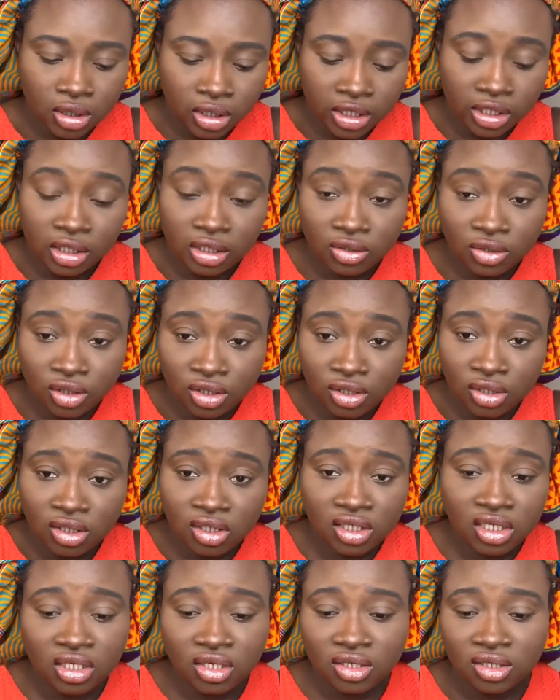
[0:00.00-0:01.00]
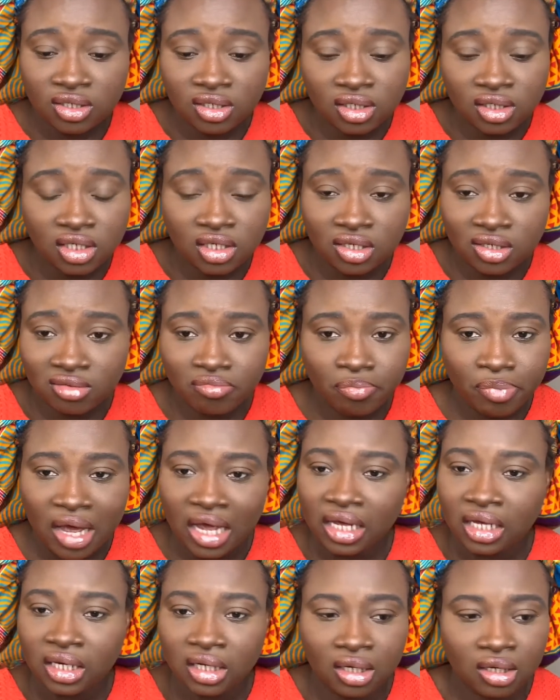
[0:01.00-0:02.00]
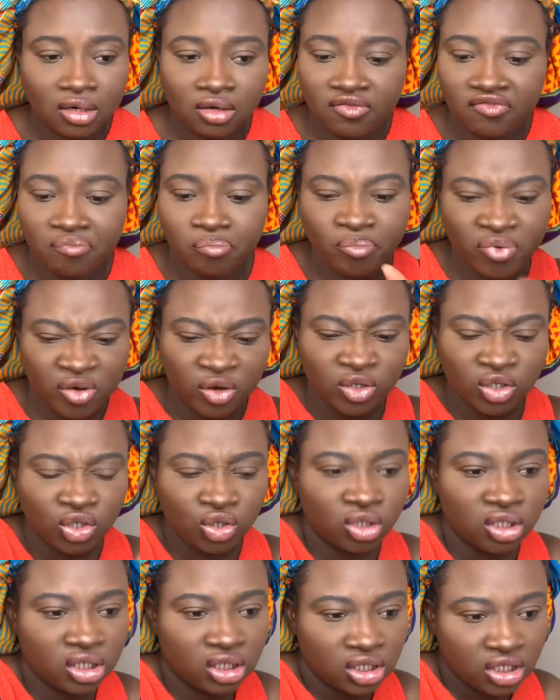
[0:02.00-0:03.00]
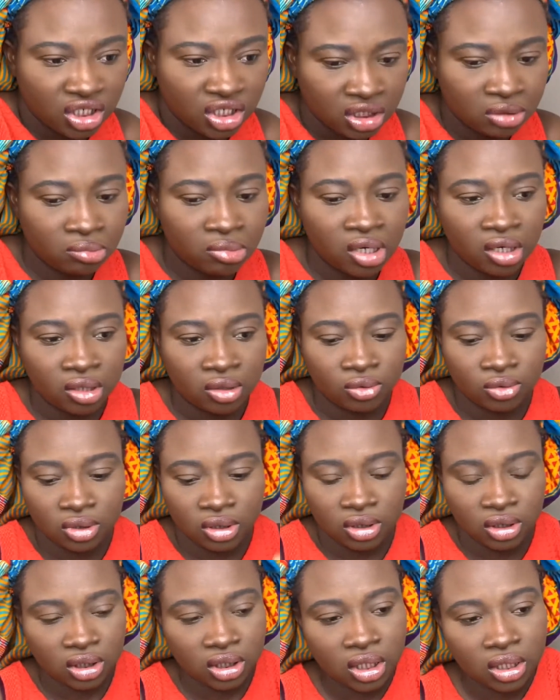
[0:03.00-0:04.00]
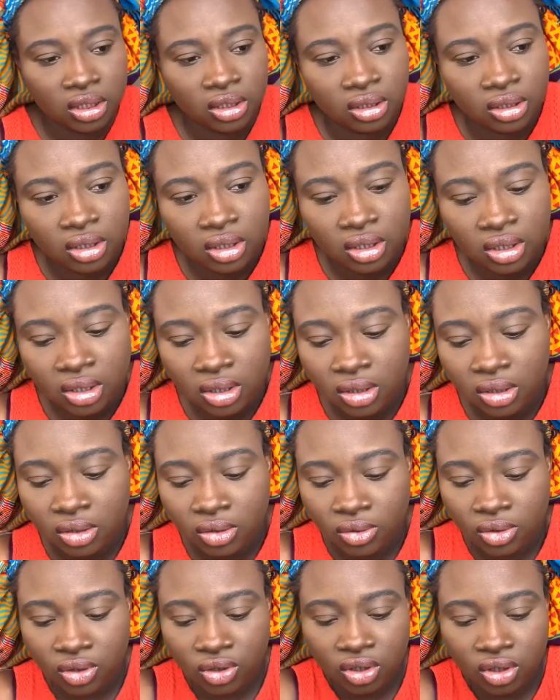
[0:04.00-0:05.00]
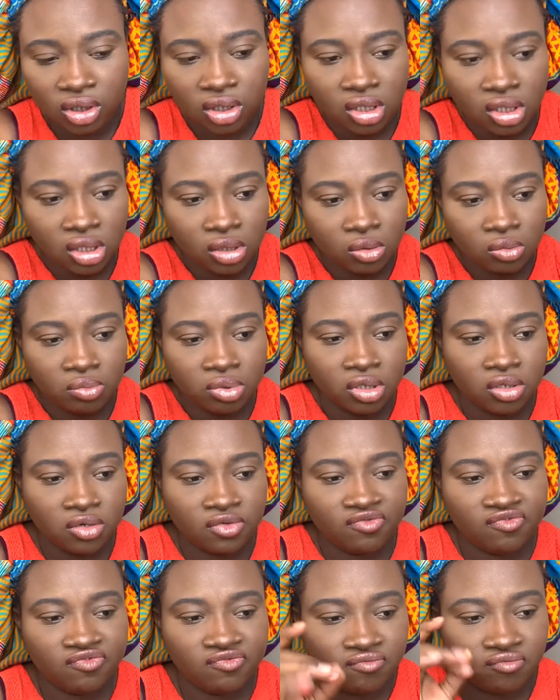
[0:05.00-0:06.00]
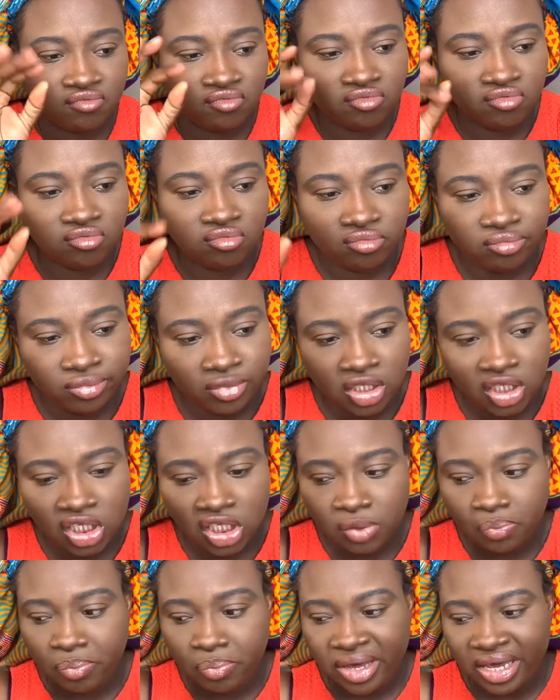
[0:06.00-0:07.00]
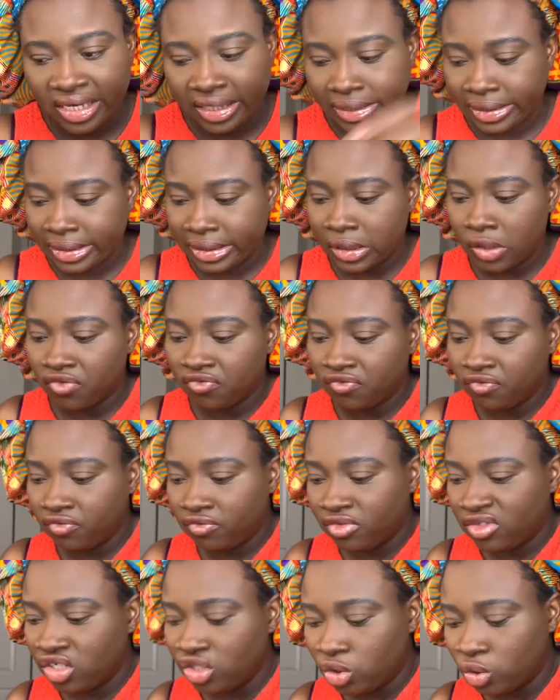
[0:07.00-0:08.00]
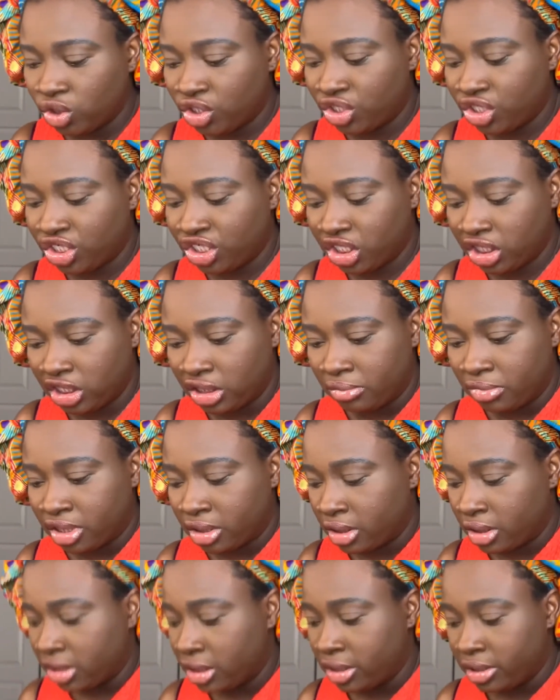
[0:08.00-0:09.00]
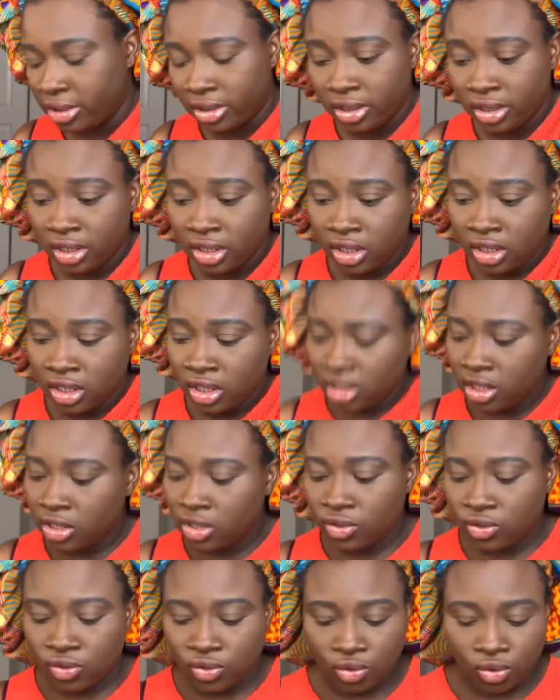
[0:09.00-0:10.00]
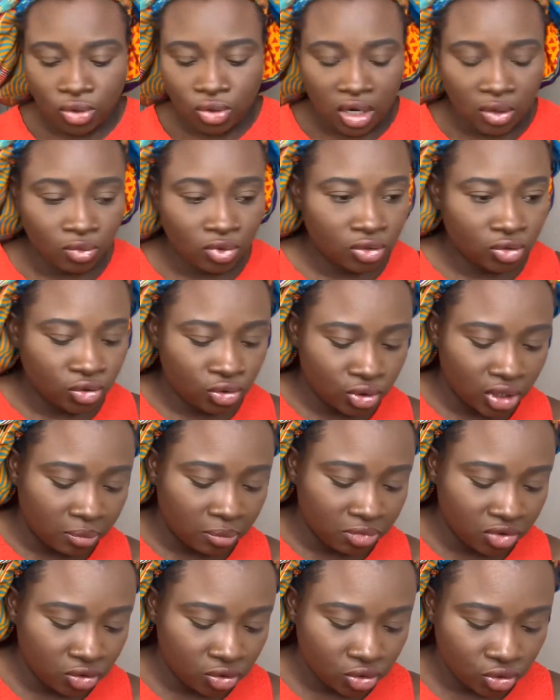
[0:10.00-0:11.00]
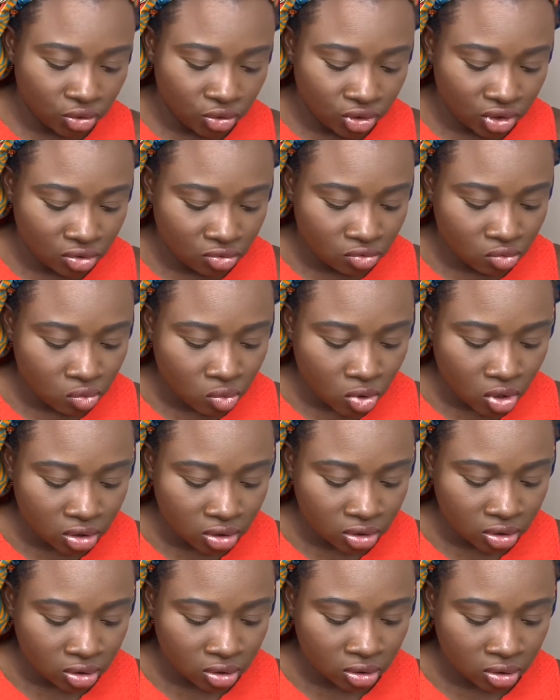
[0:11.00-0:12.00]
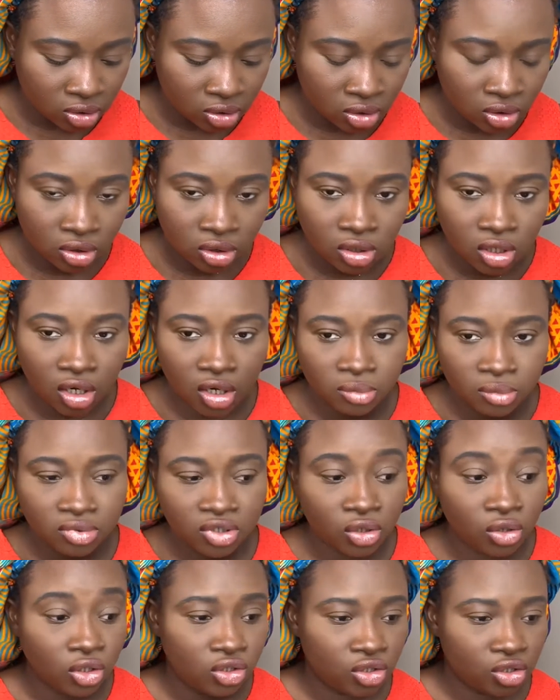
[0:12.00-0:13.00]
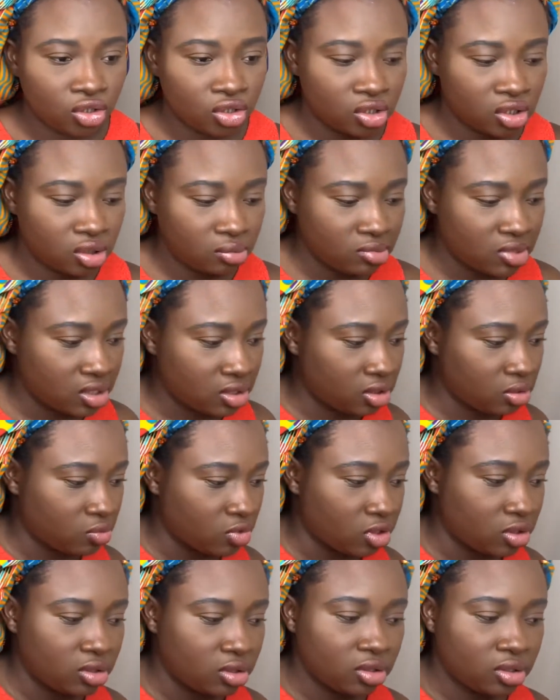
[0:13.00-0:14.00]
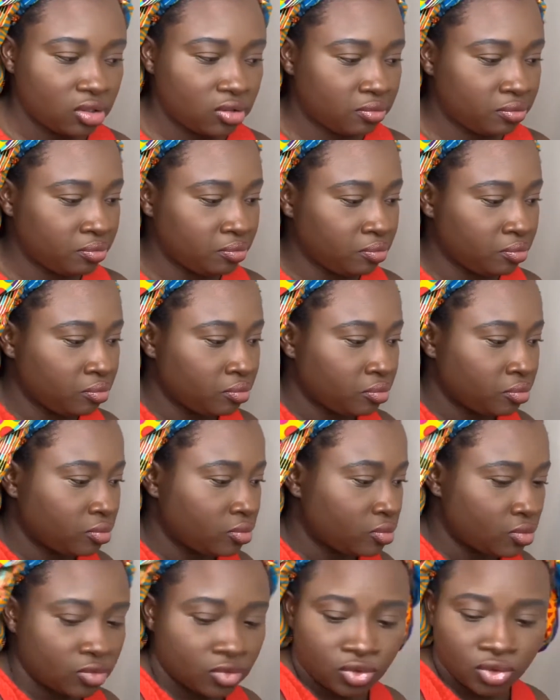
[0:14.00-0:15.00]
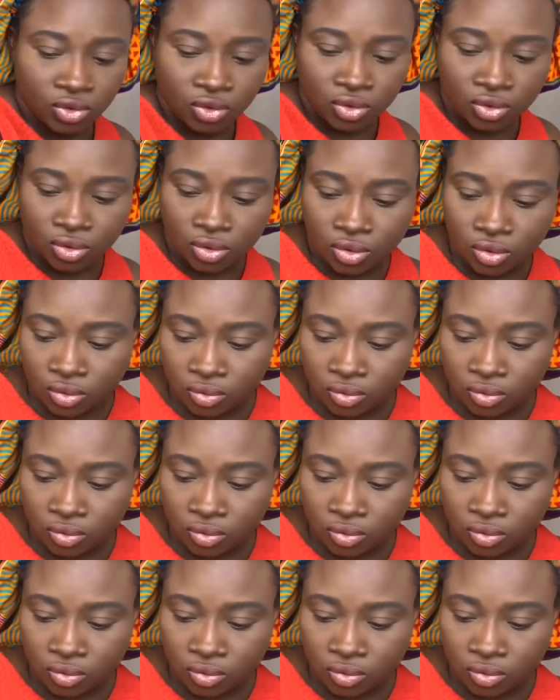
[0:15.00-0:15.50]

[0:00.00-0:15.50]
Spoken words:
And as you can see, it doesn't pack a lot of punch on the shimmer or the shine. You know, it's just a little bit of specks of, you know, shimmer in there. So I'm gonna use the one, the Gorgeous Cosmetics one. So